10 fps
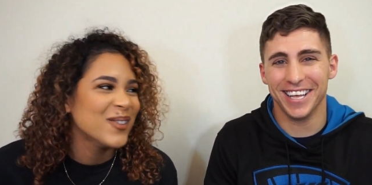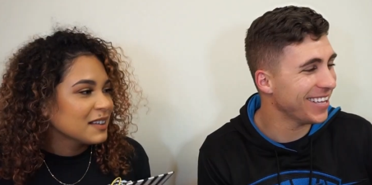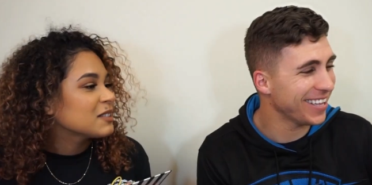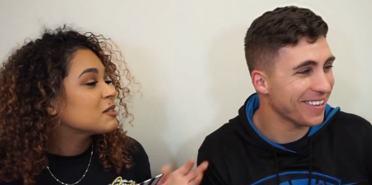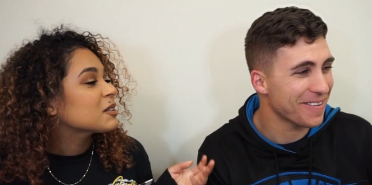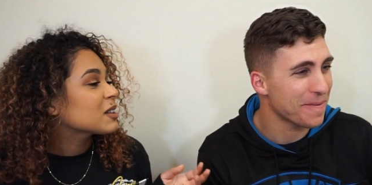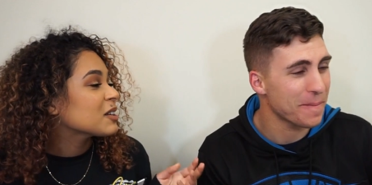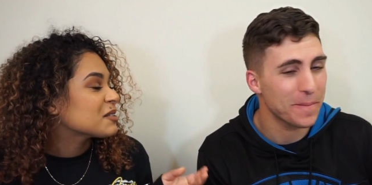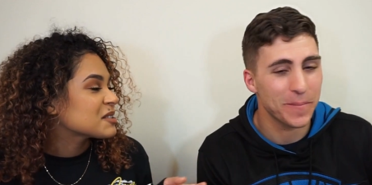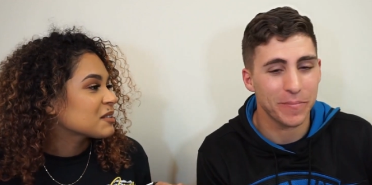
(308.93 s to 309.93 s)
Speaker 1: You're
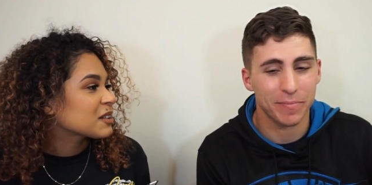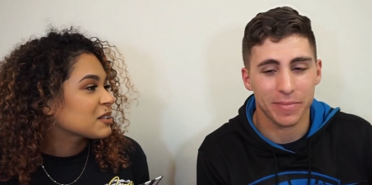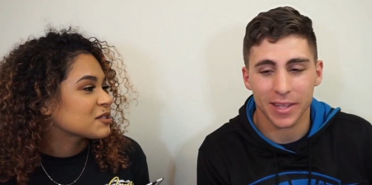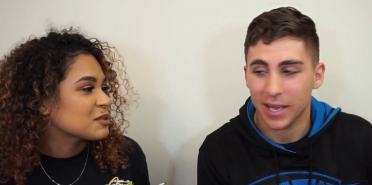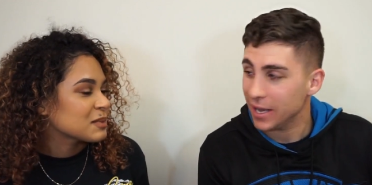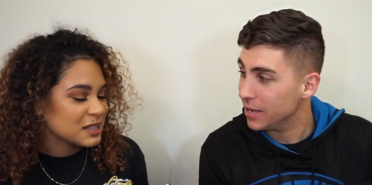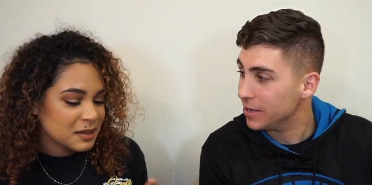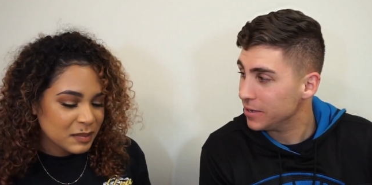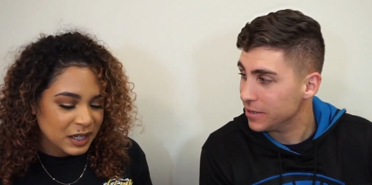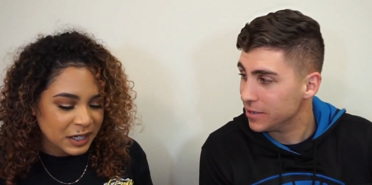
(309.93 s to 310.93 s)
close, you're close. You missed
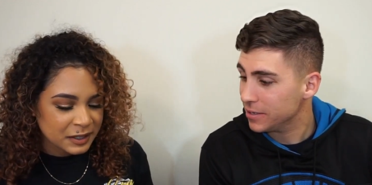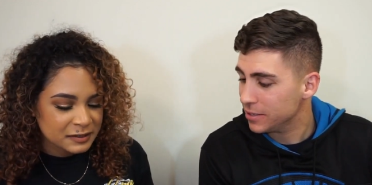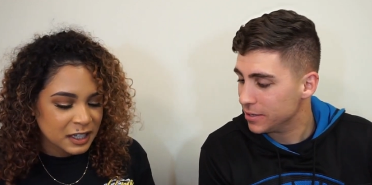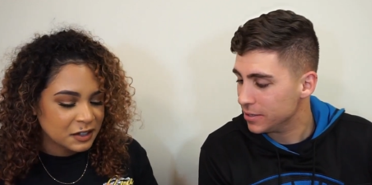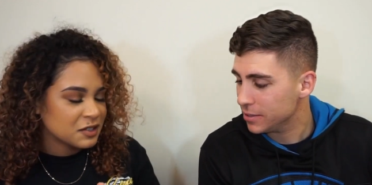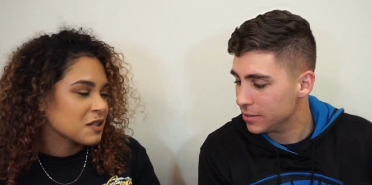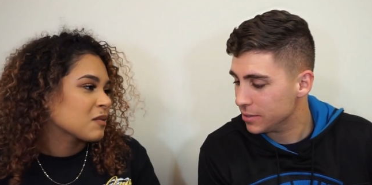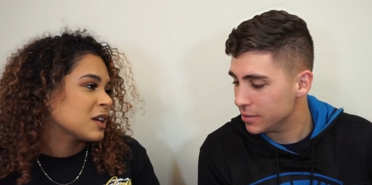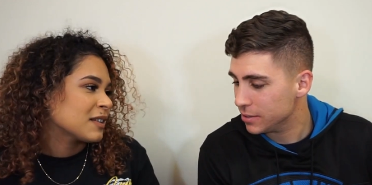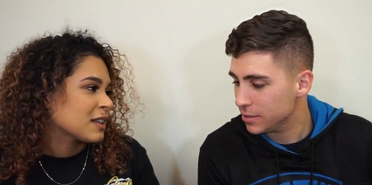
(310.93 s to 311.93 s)
a B, and there's no
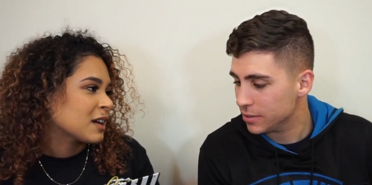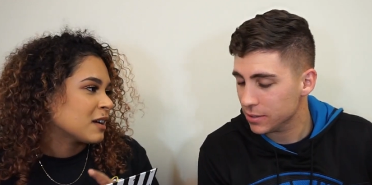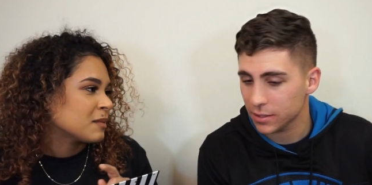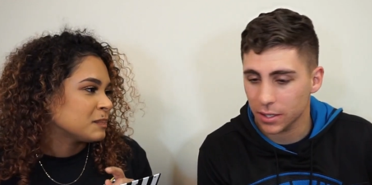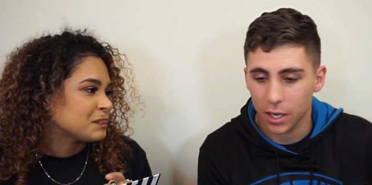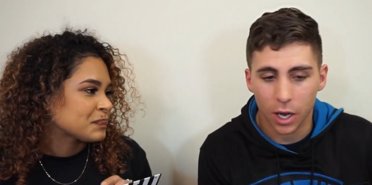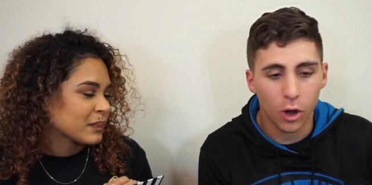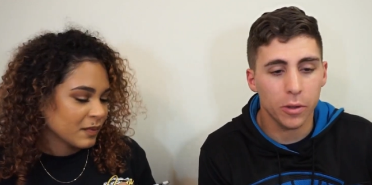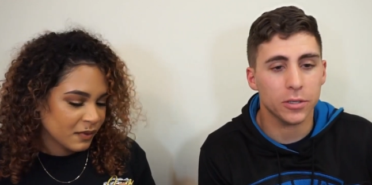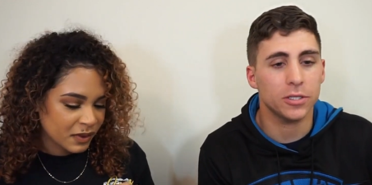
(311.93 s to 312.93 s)
E at the end.
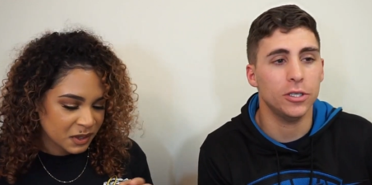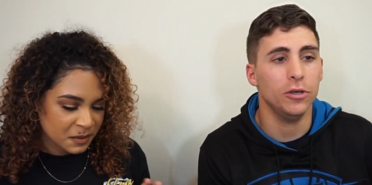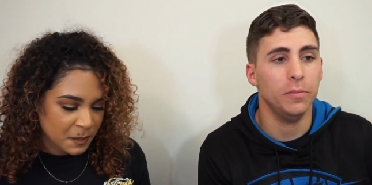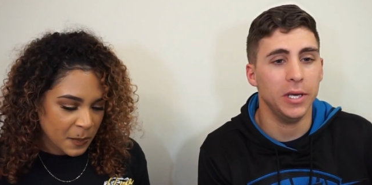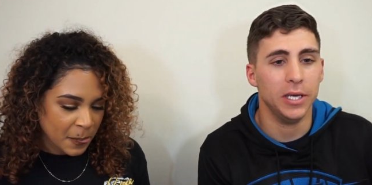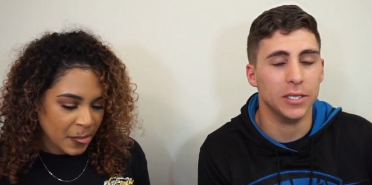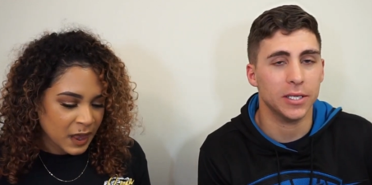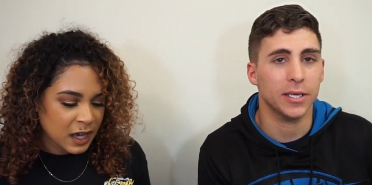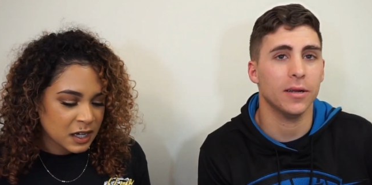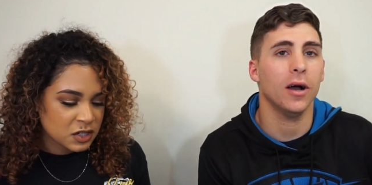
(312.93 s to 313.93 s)
Speaker 2: Oh, there's two B's.
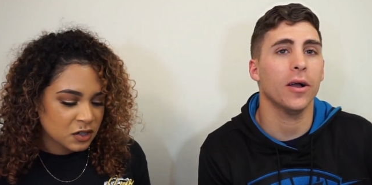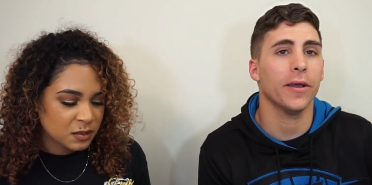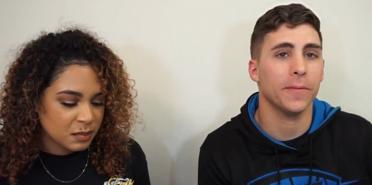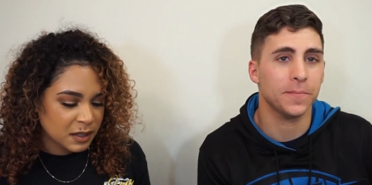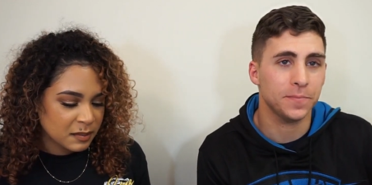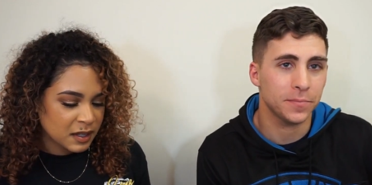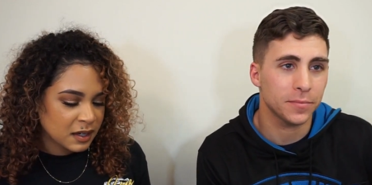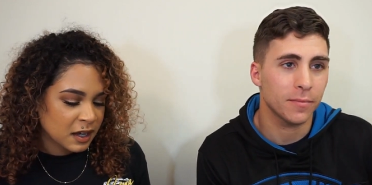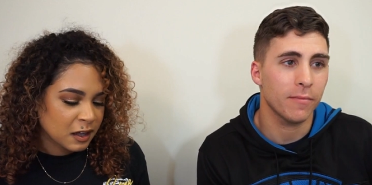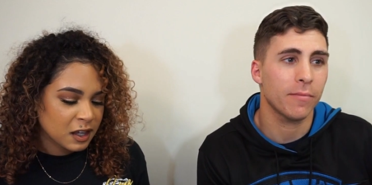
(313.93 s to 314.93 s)
H O
Speaker 1: B
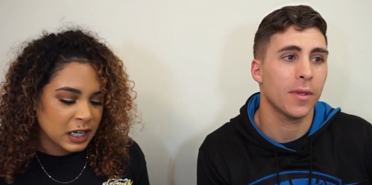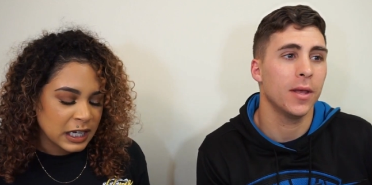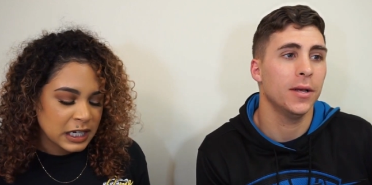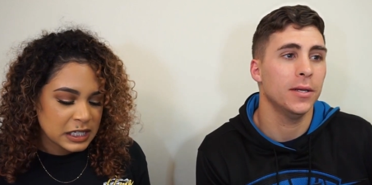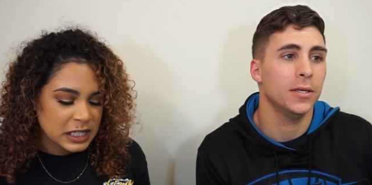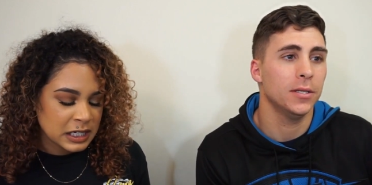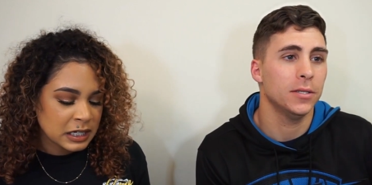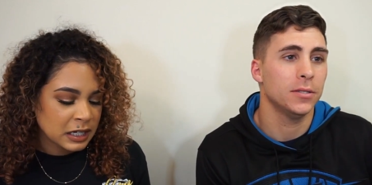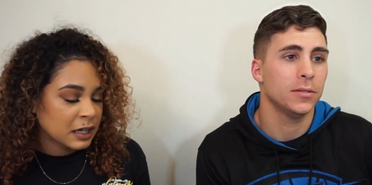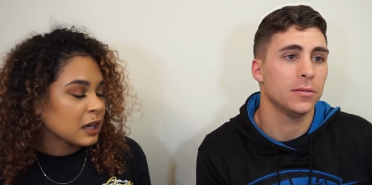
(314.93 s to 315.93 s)
B L E D
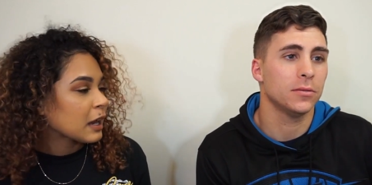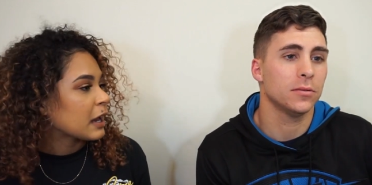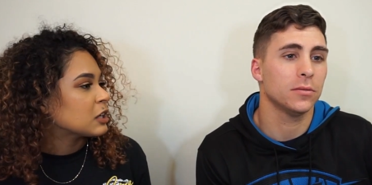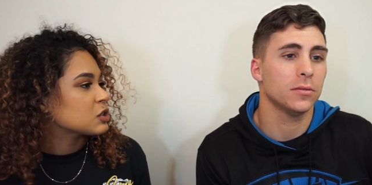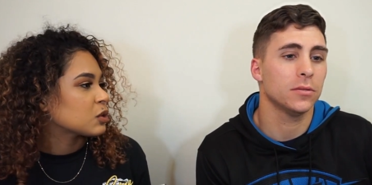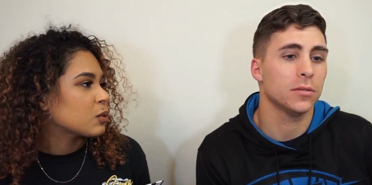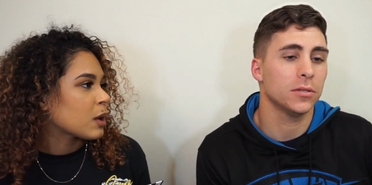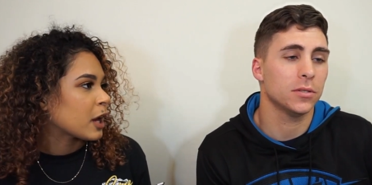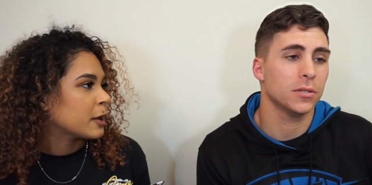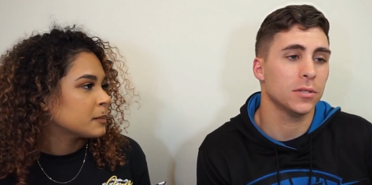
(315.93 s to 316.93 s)
E H O
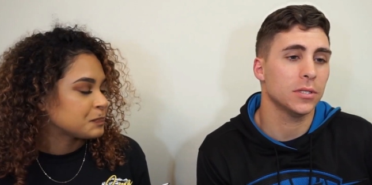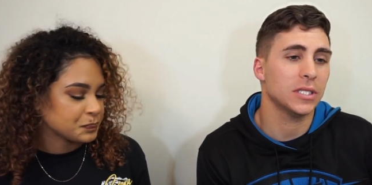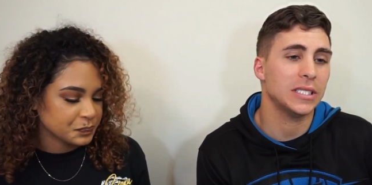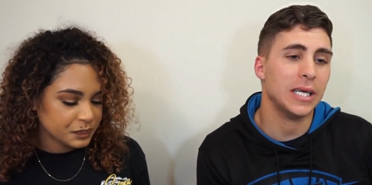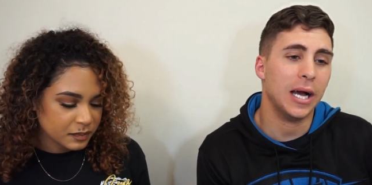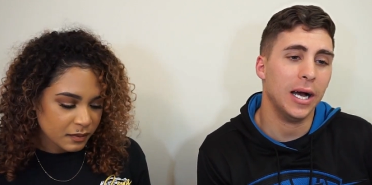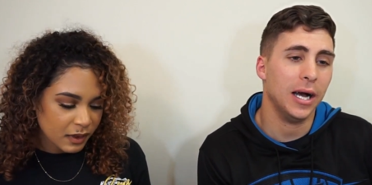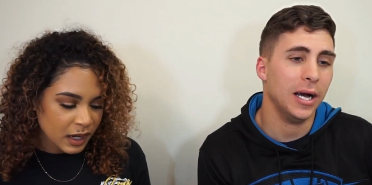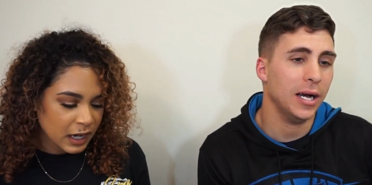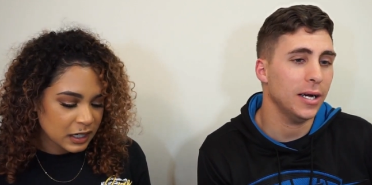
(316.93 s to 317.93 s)
Y.
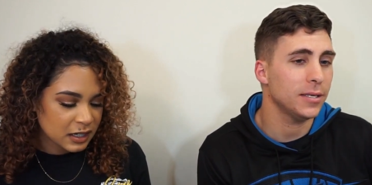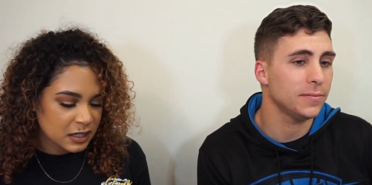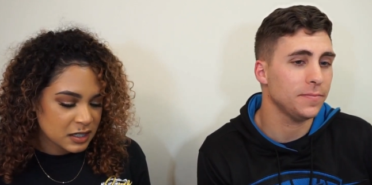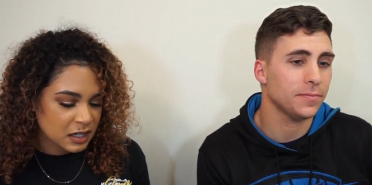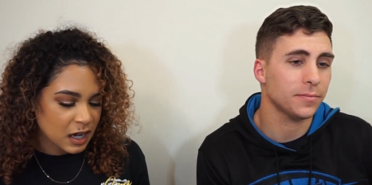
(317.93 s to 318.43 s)
And it is an